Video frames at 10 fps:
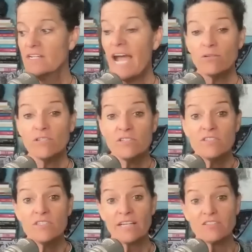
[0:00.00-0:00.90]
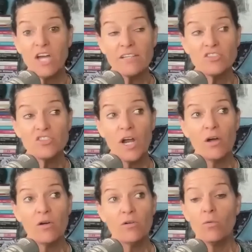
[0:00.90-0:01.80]
Now,
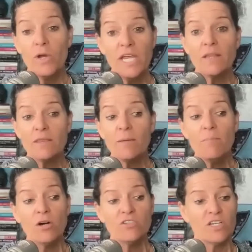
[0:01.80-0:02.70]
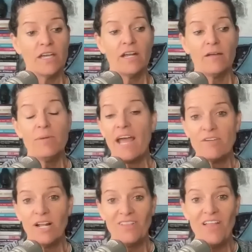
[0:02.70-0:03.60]
testosterone we get the most and, I, have been
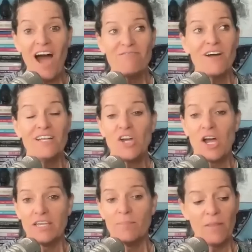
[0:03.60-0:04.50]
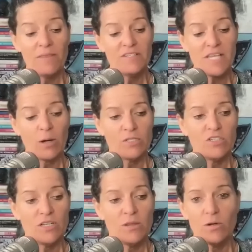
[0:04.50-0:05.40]
having a lot of fun talking about this
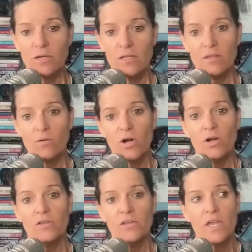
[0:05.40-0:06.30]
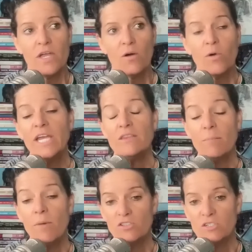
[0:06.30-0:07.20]
out in, the in the world we get the
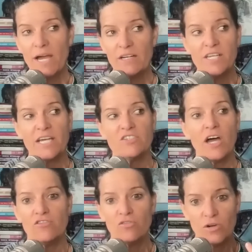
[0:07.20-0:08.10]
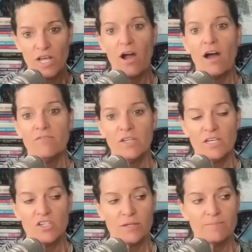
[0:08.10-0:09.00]
most amount of testosterone at
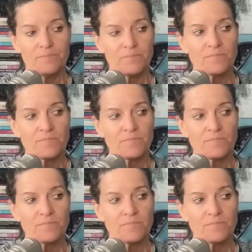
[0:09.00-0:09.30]
ovulation